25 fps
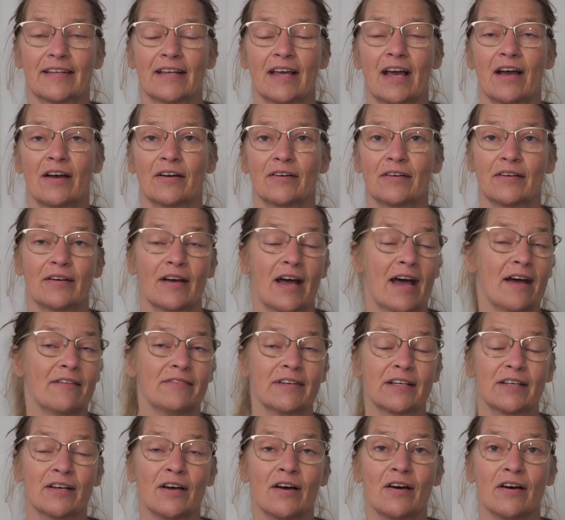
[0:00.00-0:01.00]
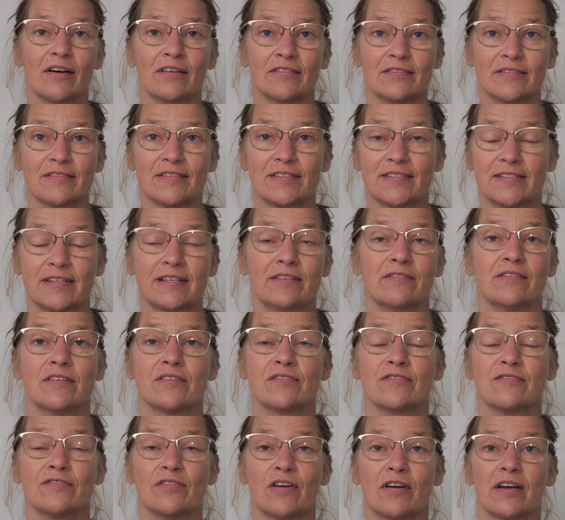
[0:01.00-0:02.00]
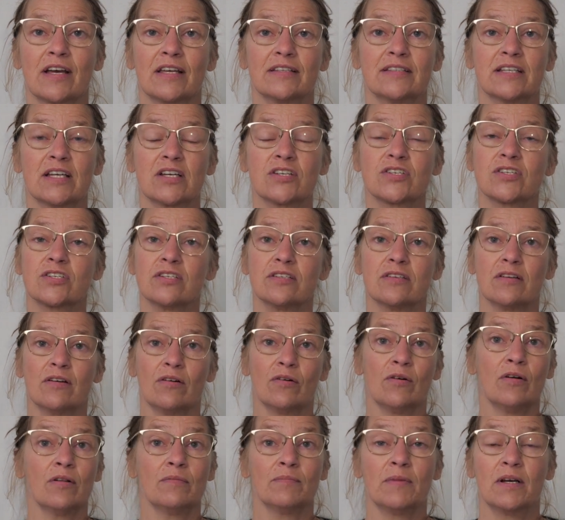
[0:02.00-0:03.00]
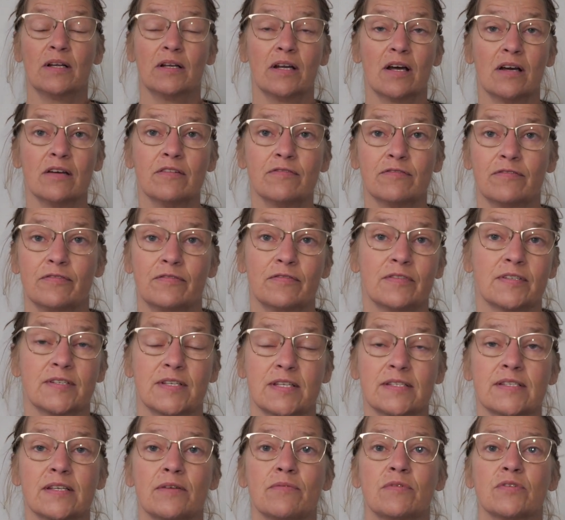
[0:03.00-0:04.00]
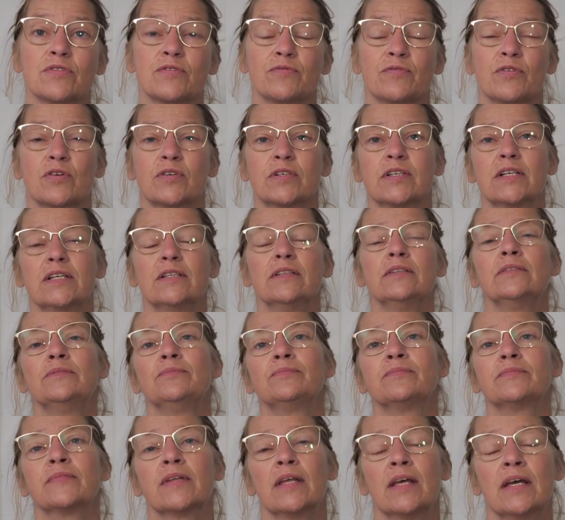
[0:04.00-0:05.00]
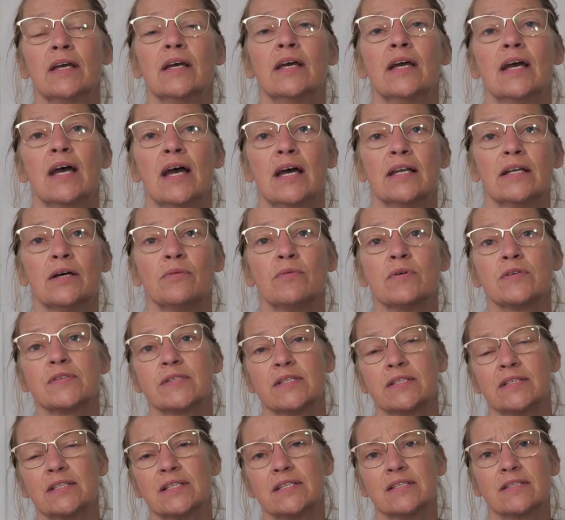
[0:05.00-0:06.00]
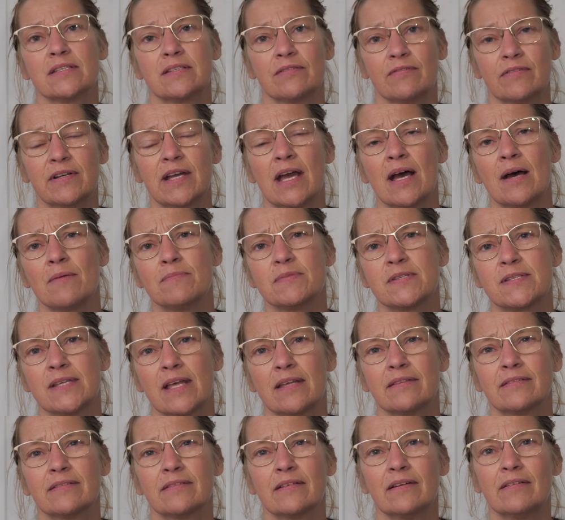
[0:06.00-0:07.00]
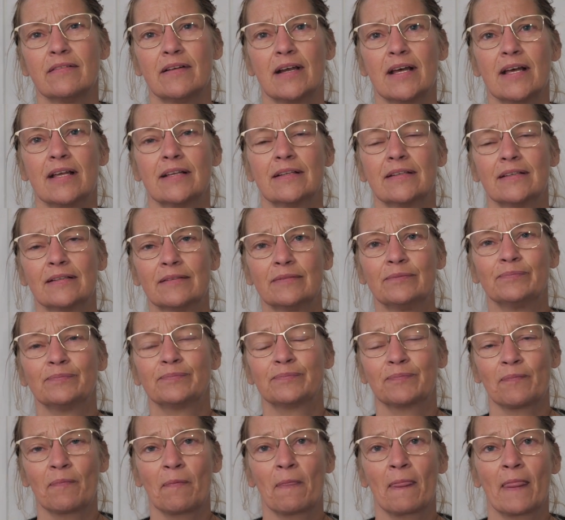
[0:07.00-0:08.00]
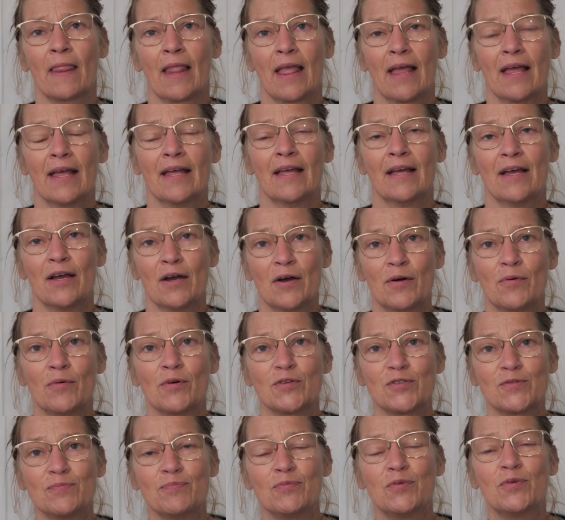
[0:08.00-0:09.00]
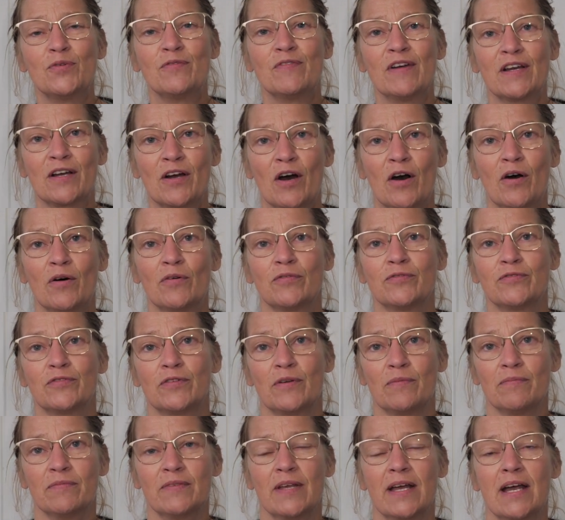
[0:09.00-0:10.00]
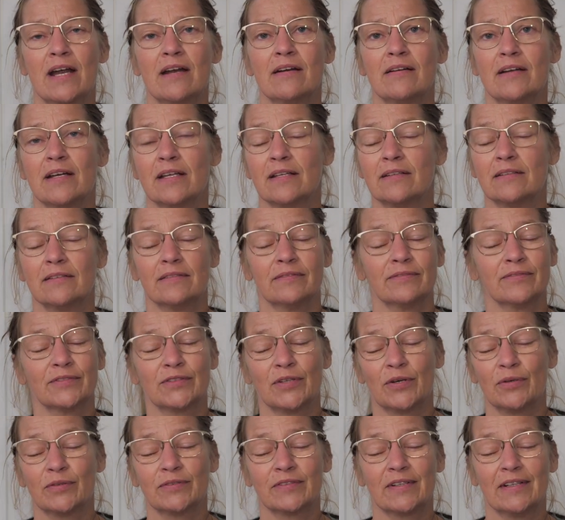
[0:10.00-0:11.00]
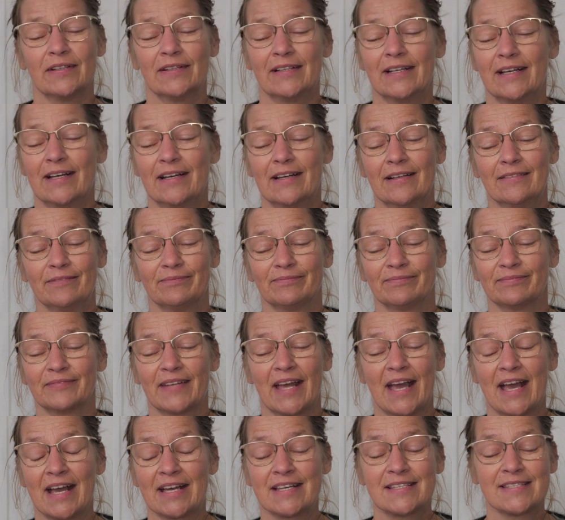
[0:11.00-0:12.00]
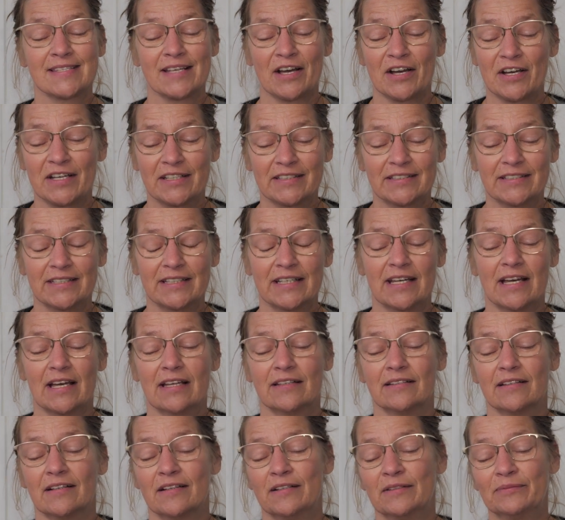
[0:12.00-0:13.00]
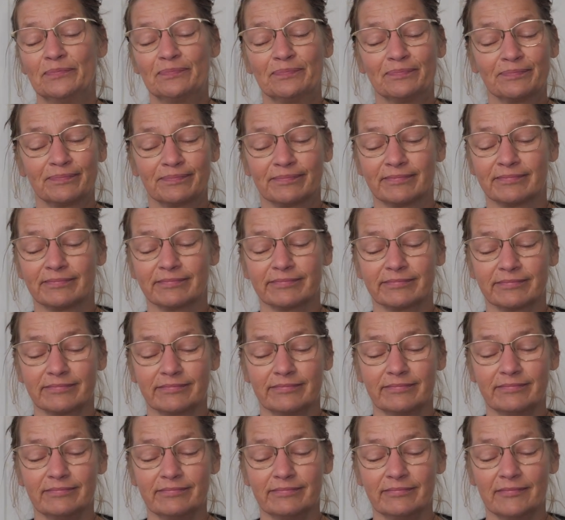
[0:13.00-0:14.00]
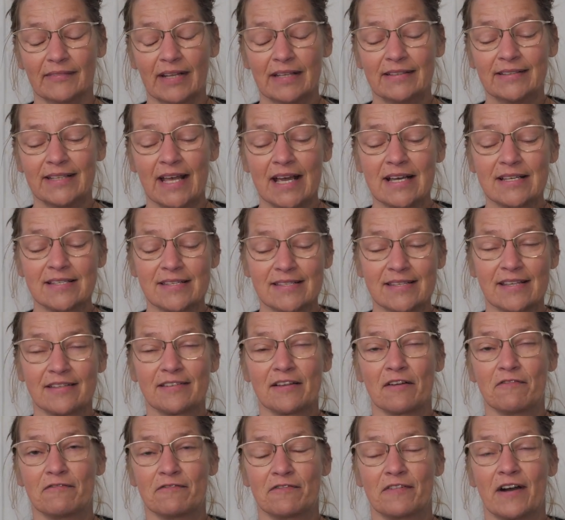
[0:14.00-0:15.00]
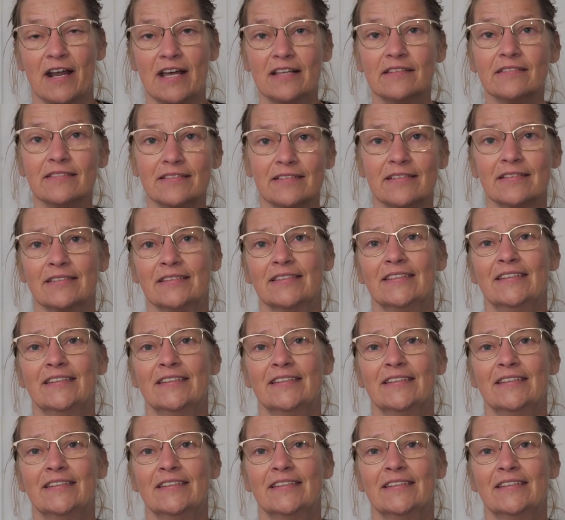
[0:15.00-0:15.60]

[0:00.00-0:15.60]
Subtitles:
having a serious drug addiction all my life since I was 14. And I was in this rehab center and was moving out from there and totally anxiety. And I texted a friend